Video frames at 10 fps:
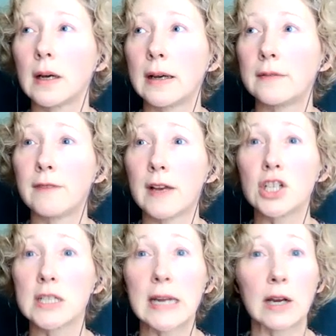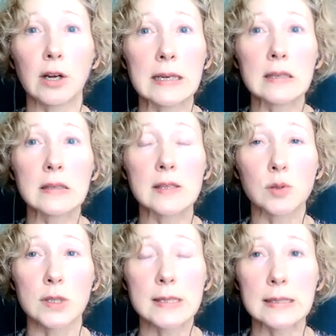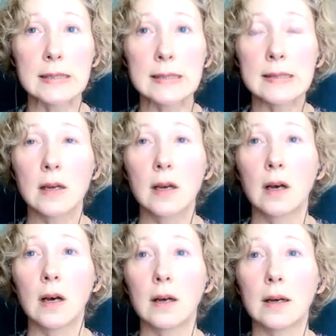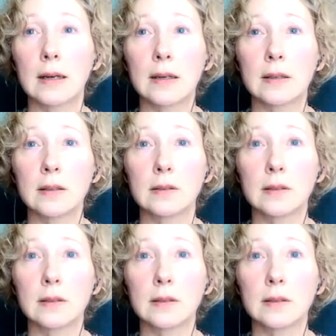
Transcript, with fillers: uh, vegetarian sources uh,